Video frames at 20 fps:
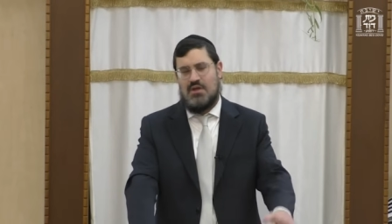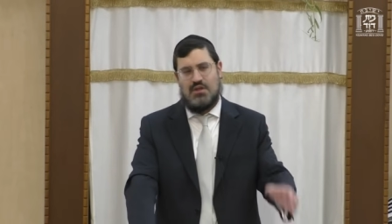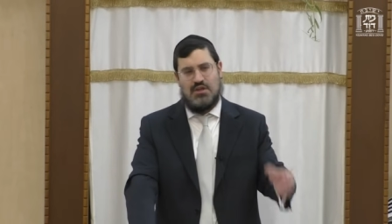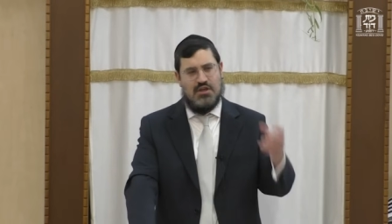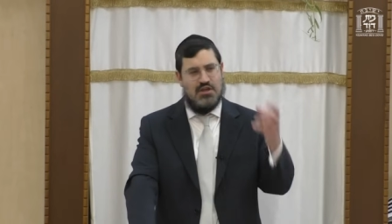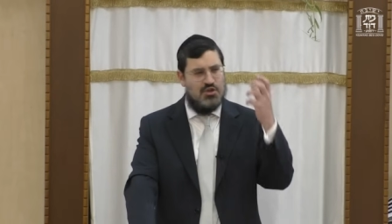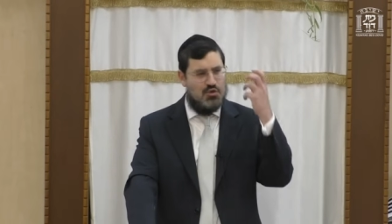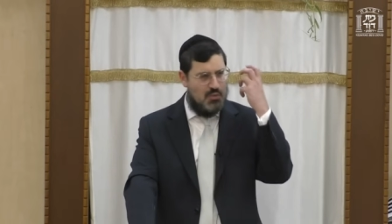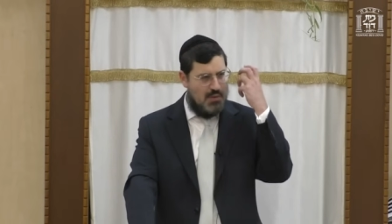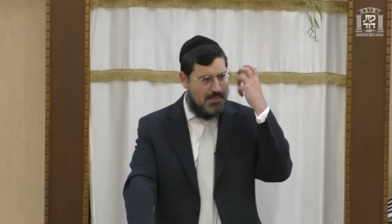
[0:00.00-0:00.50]

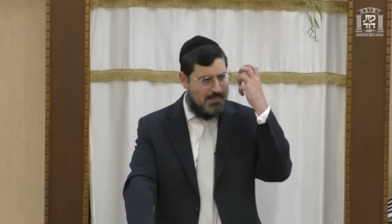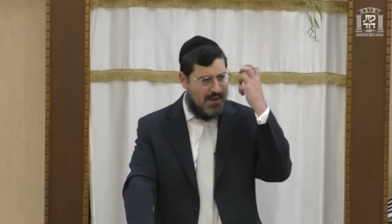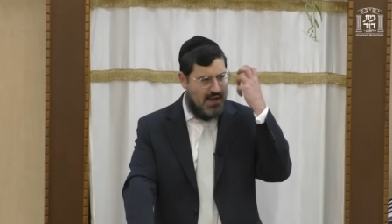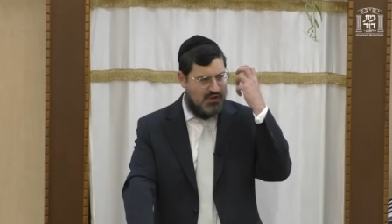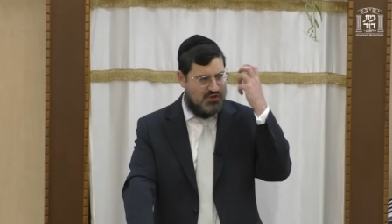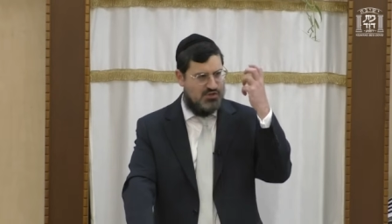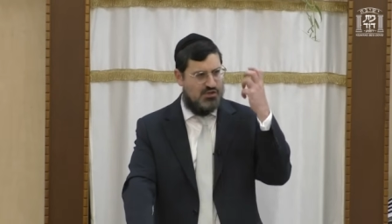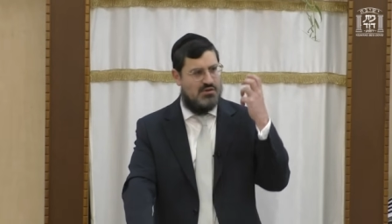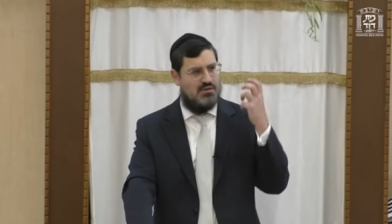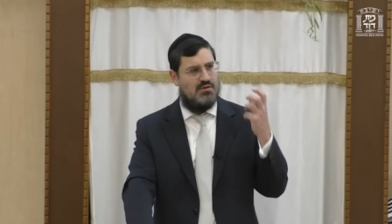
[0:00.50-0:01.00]
Can you
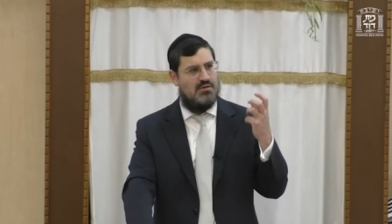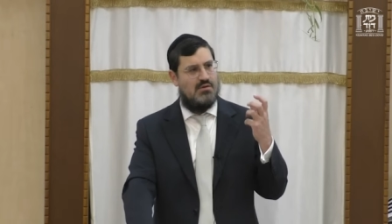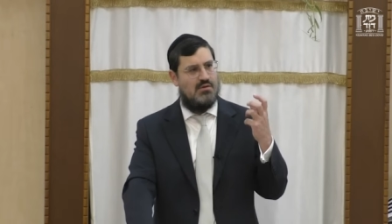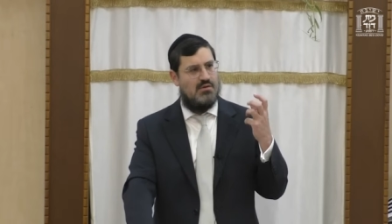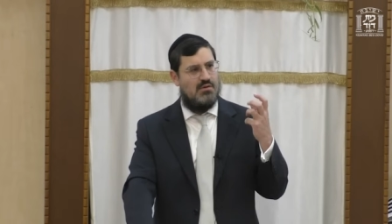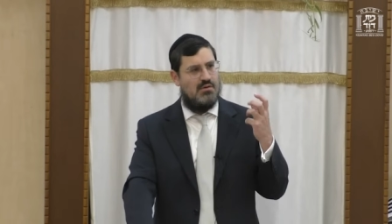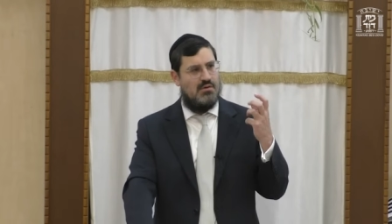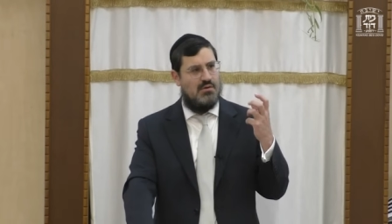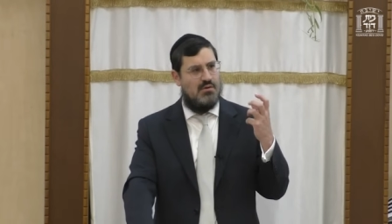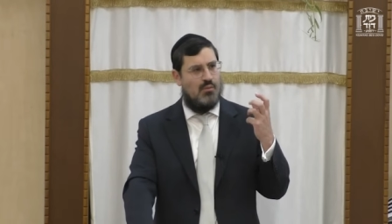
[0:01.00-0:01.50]
imagine
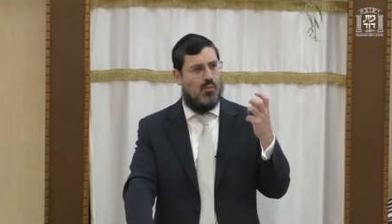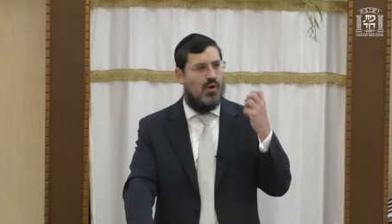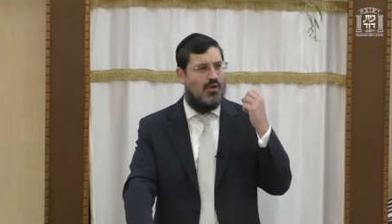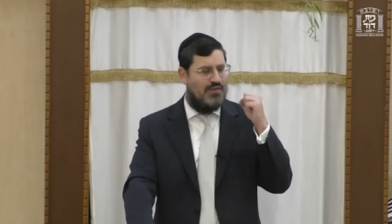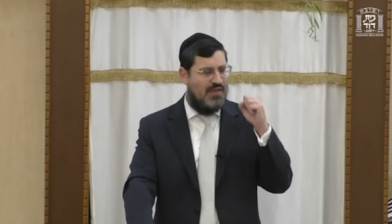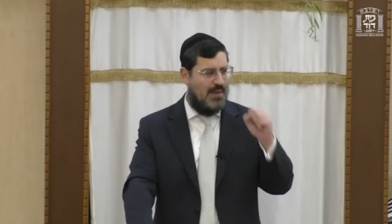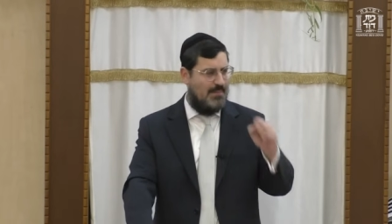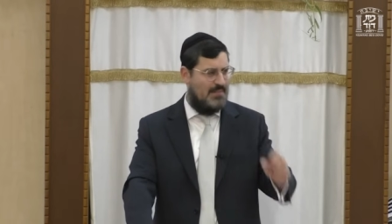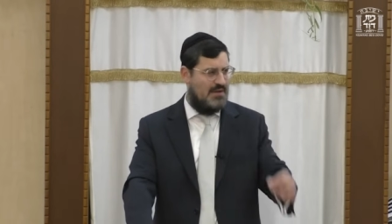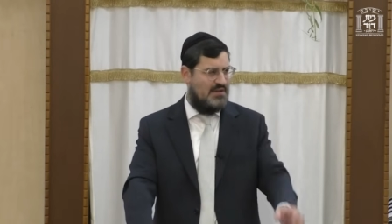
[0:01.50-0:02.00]

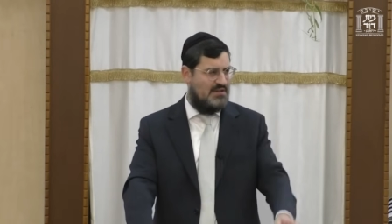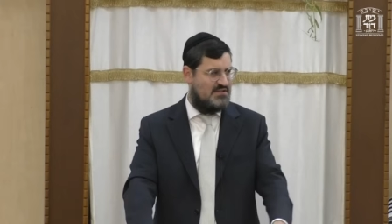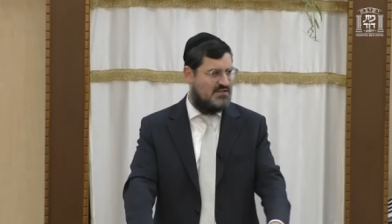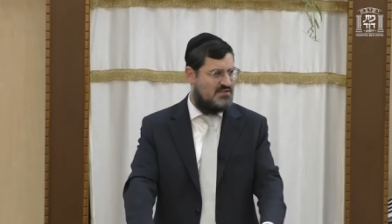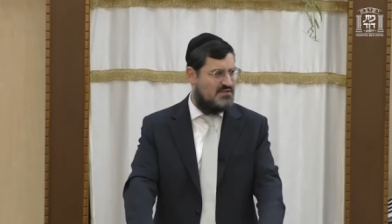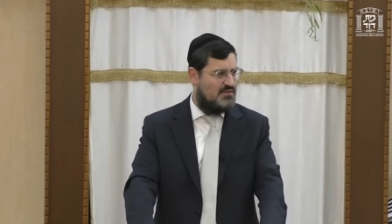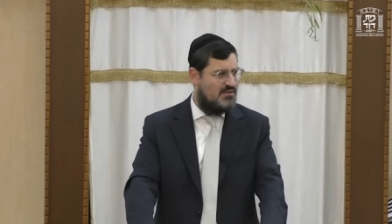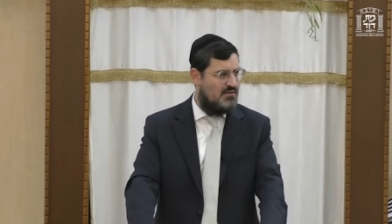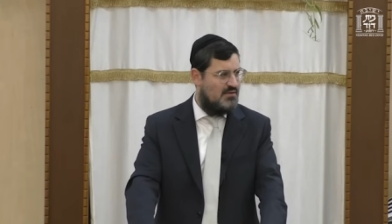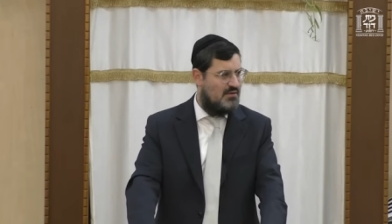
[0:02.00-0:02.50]
what that
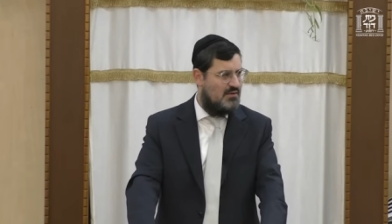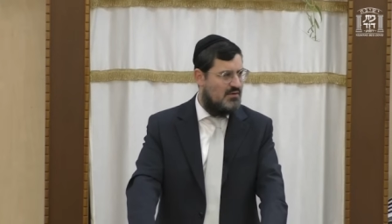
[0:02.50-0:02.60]
means?